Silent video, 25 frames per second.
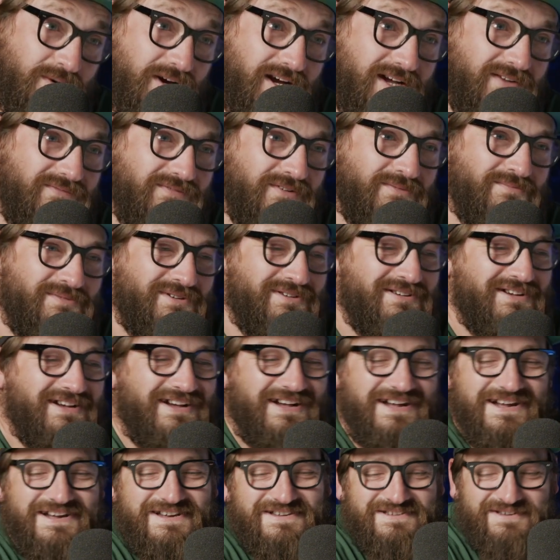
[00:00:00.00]
yeah, from right. your,
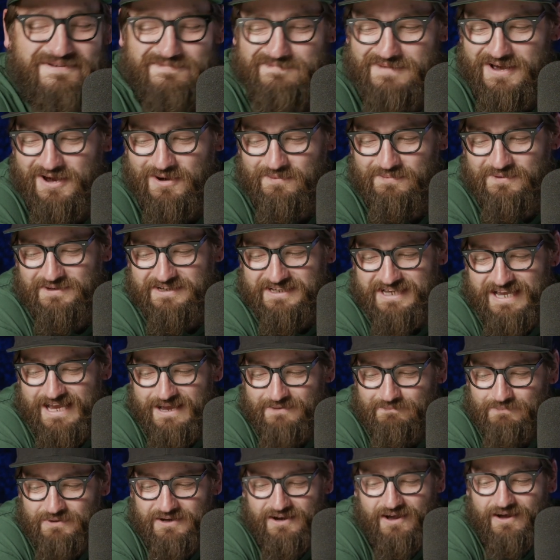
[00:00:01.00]
your Melbourne
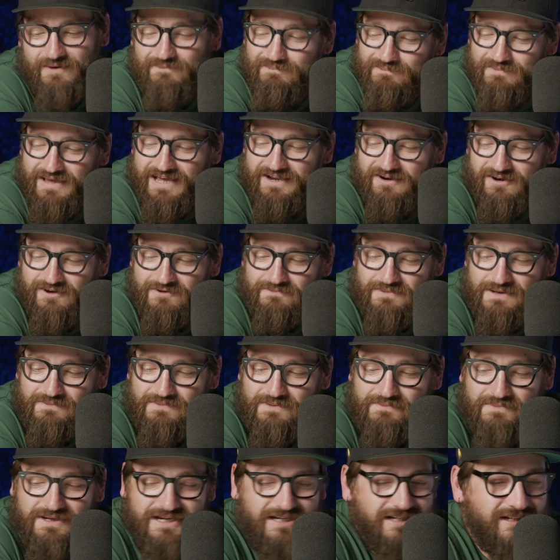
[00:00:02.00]
can. But uh, man, I remember
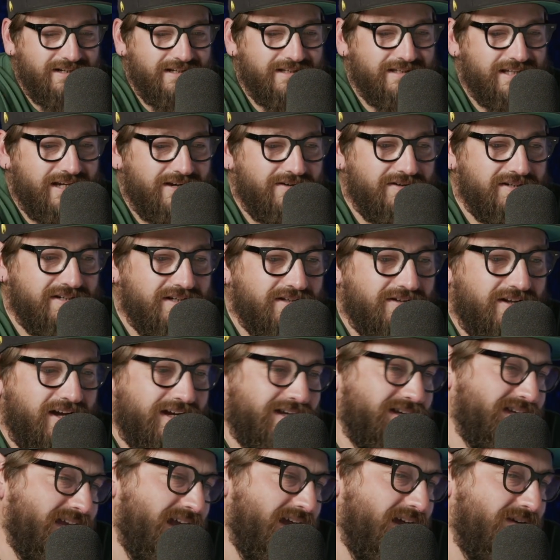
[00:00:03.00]
meeting you there and you're
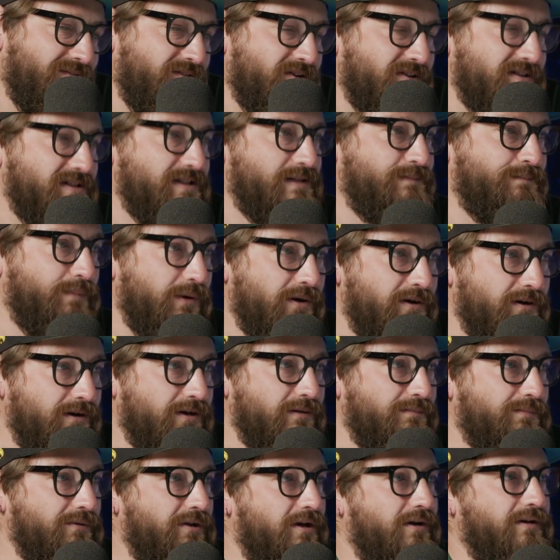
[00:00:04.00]
like, yeah, I've got this burger
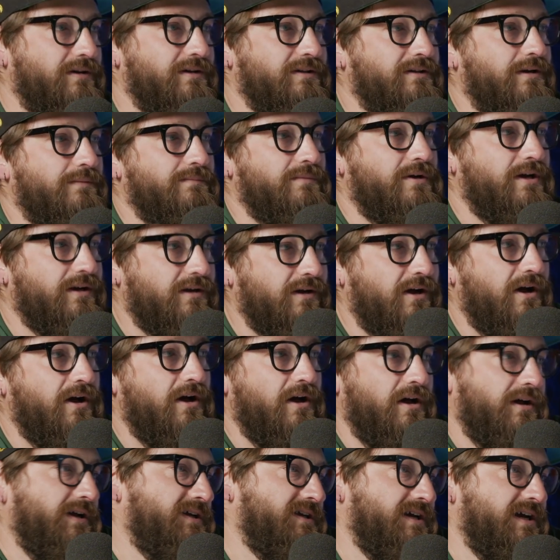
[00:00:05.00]
blog. And I'm like,
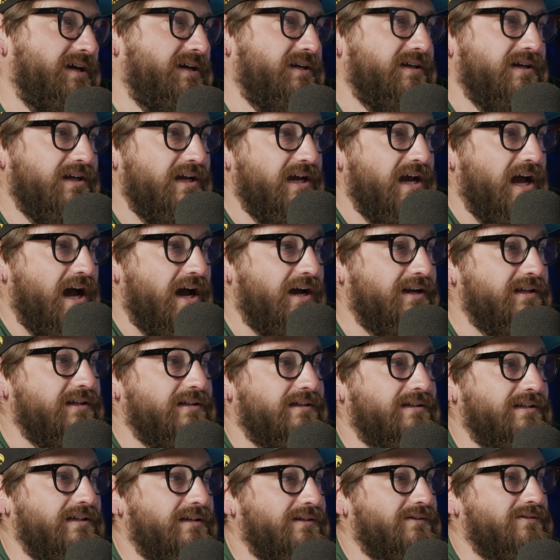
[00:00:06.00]
oh, okay. I didn't
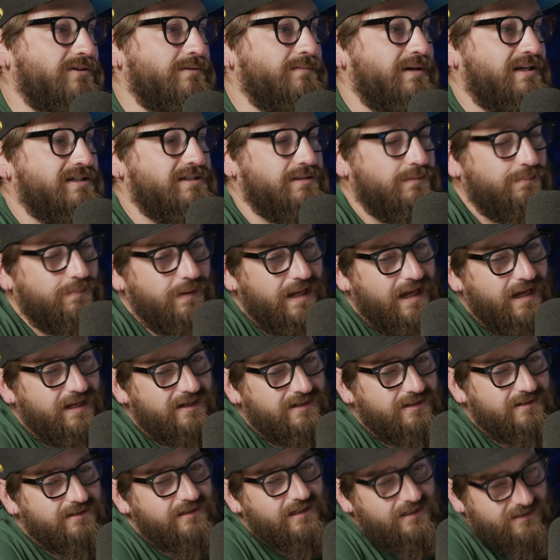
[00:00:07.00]
think too much about
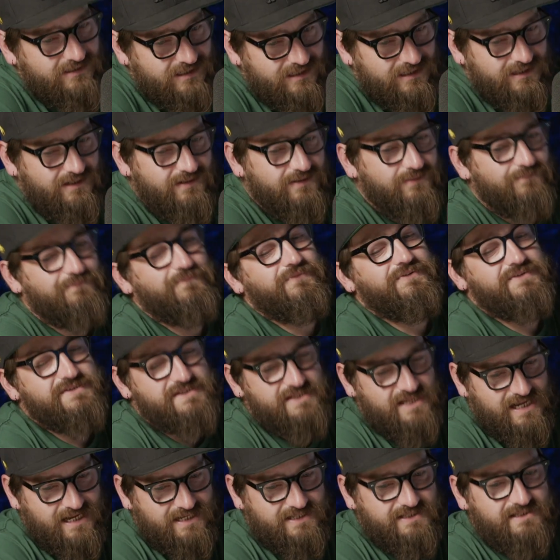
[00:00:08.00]
it it and then
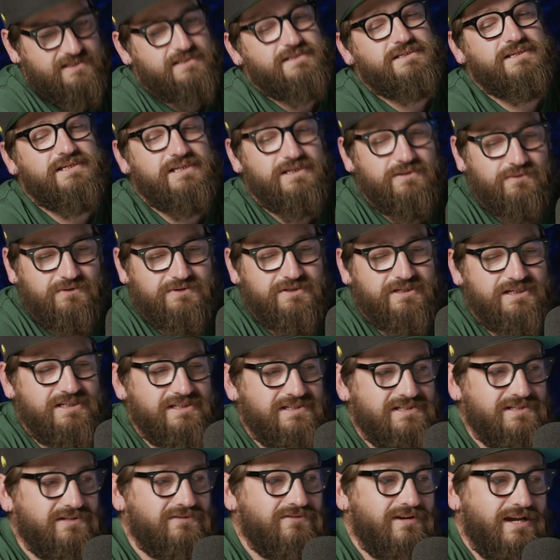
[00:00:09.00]
start to see you on the
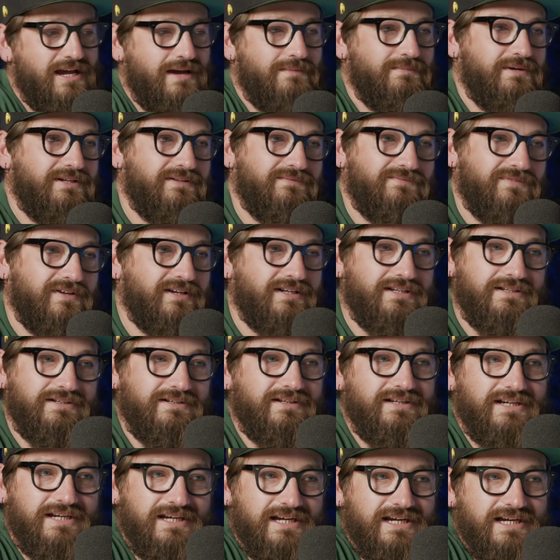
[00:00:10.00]
Instagram and fucking
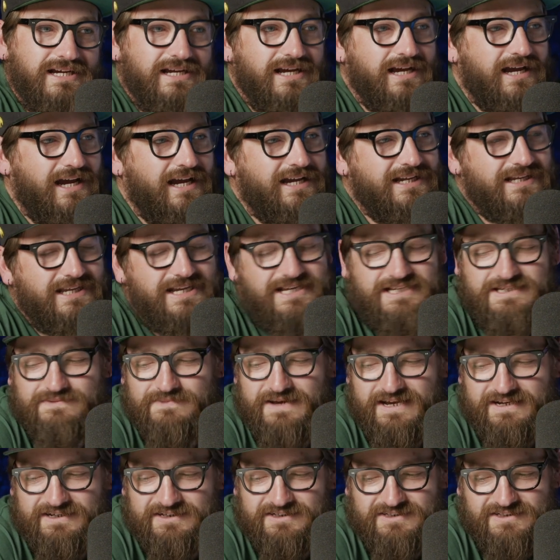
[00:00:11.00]
I guess
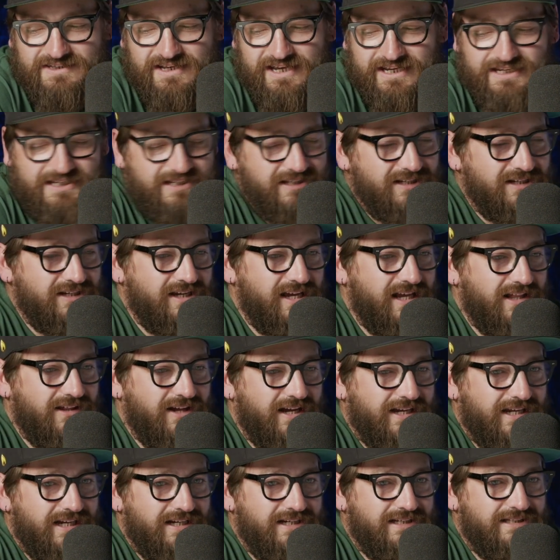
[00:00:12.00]
man it's like
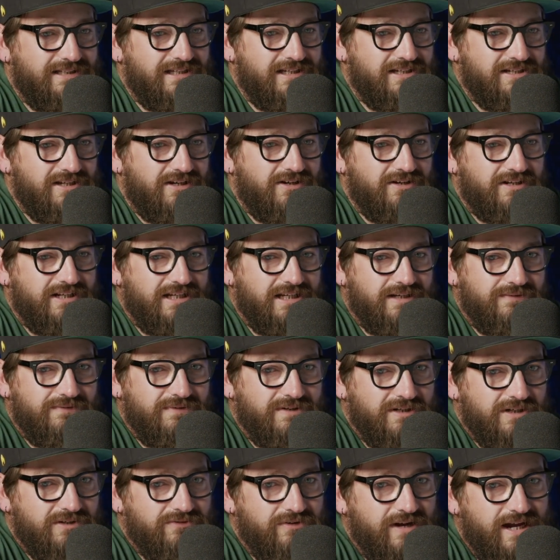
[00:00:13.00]
like anything you got to give it
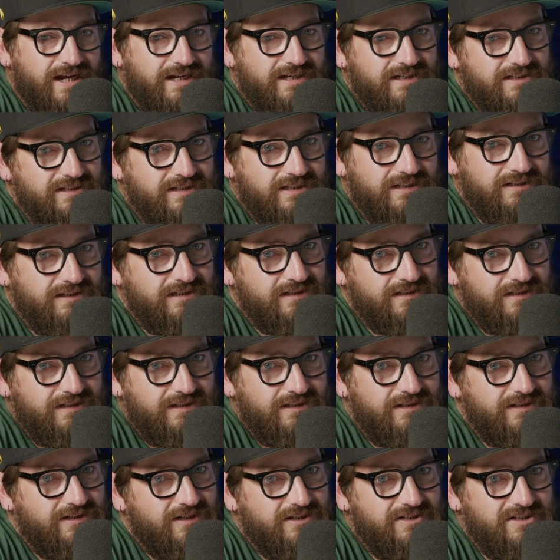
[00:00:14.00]
a crack and you you,
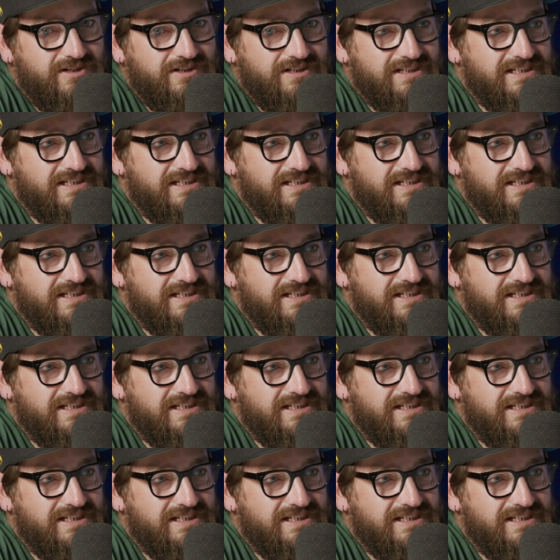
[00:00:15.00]
you know you got to